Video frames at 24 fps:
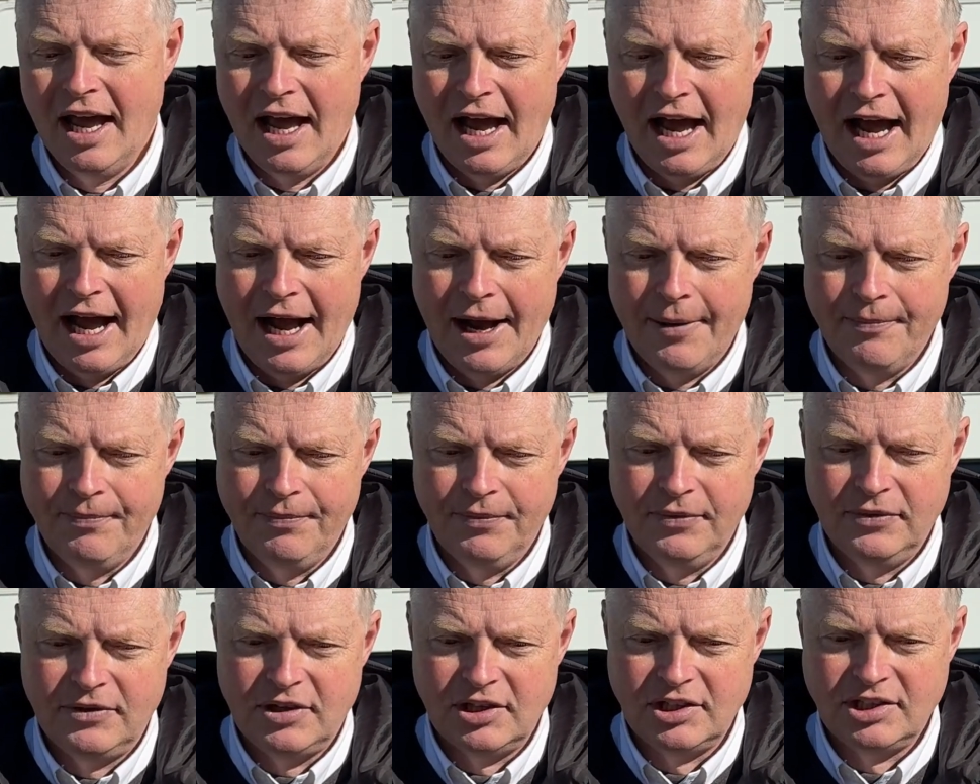
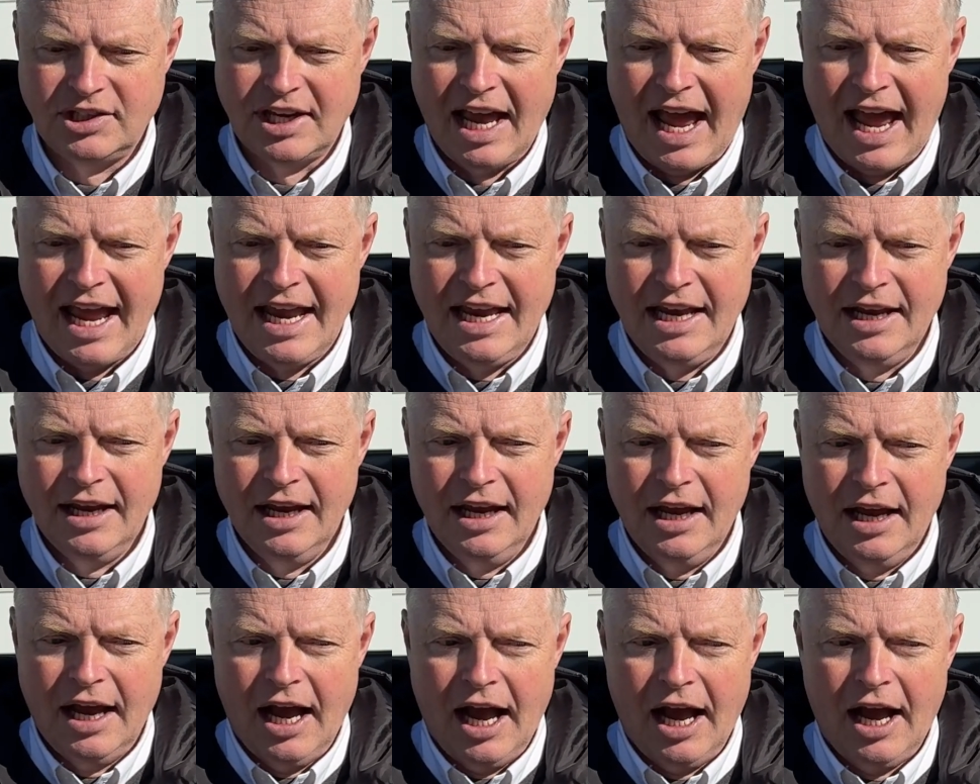To say
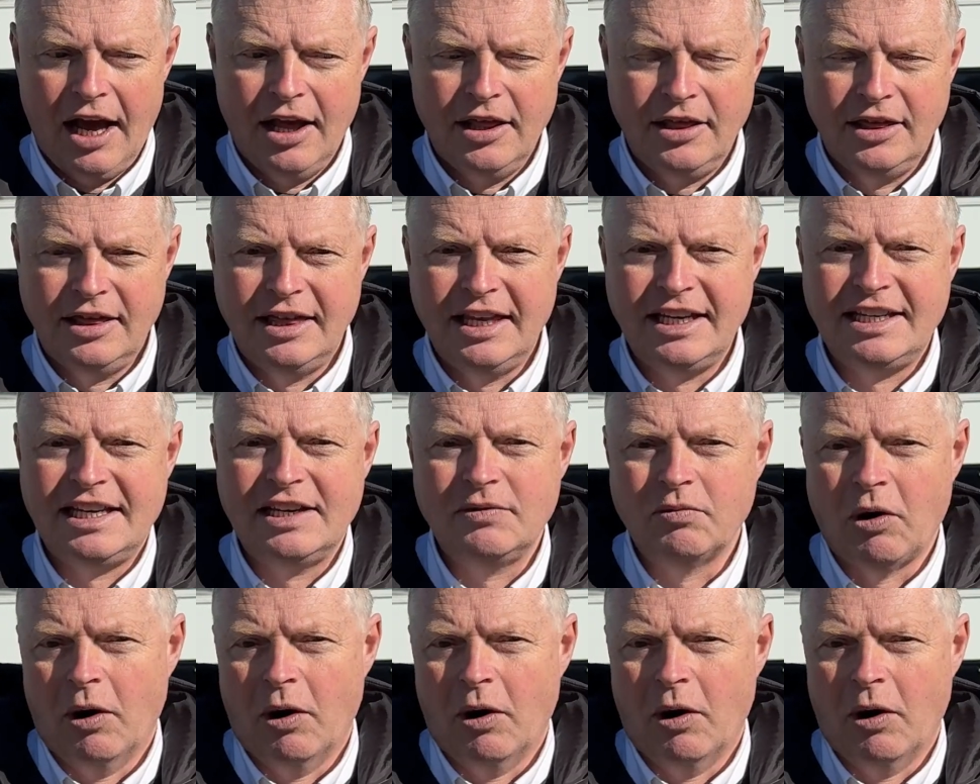this is